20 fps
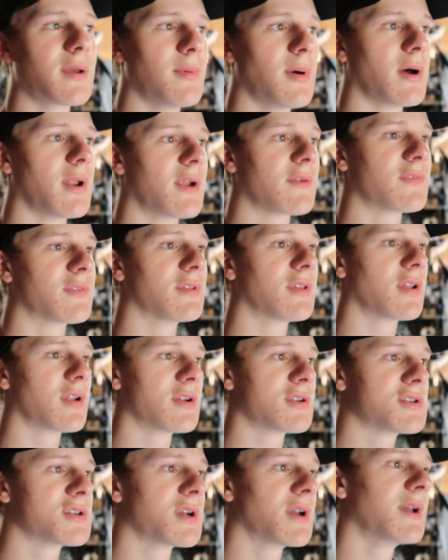about after
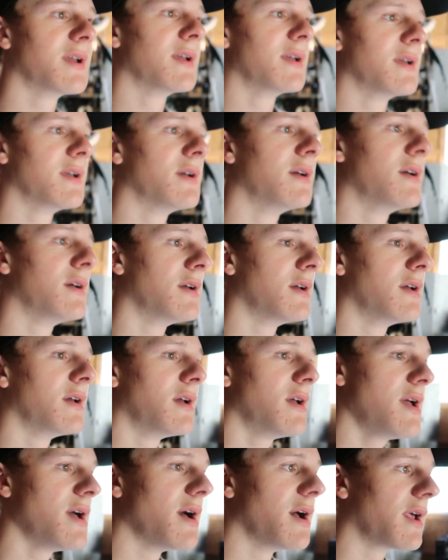lunch.
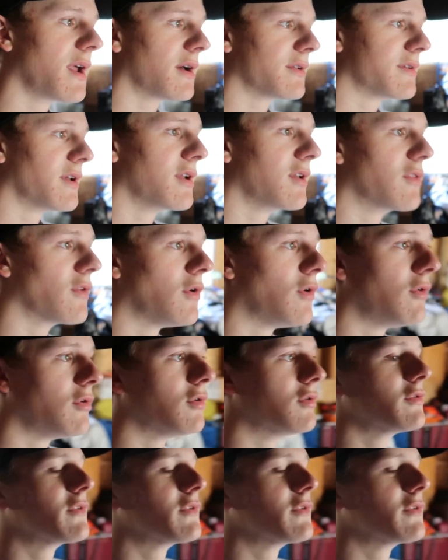And I'll tell you the whole